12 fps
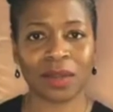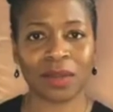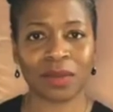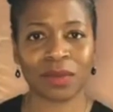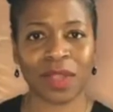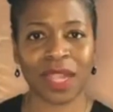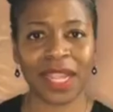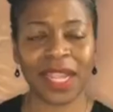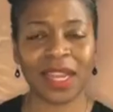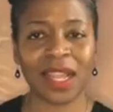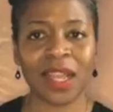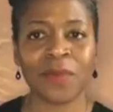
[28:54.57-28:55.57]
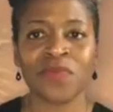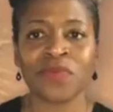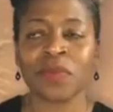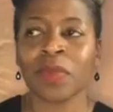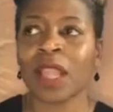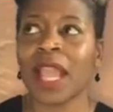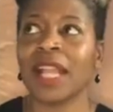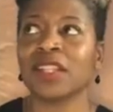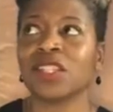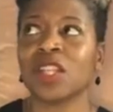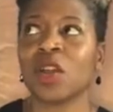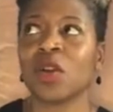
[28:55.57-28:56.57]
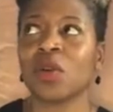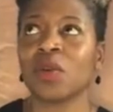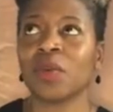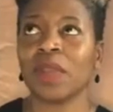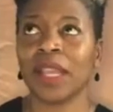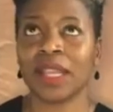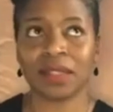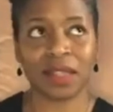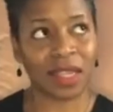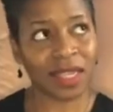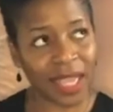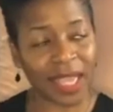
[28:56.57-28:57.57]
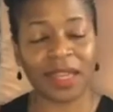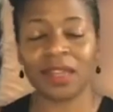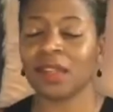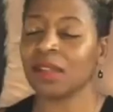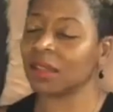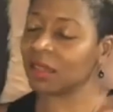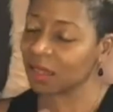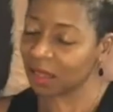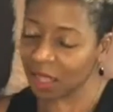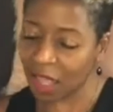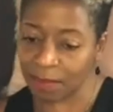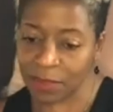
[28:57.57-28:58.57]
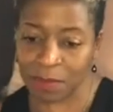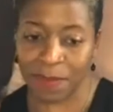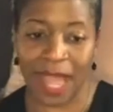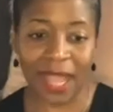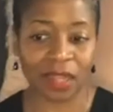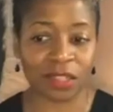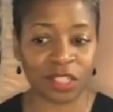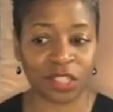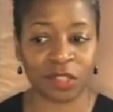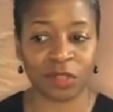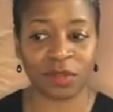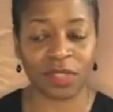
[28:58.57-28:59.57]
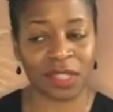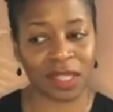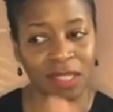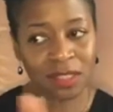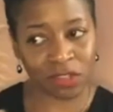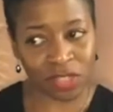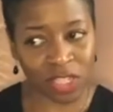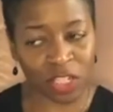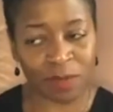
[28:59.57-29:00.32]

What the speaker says: Right? And so it, again, comes back to, there's a little bit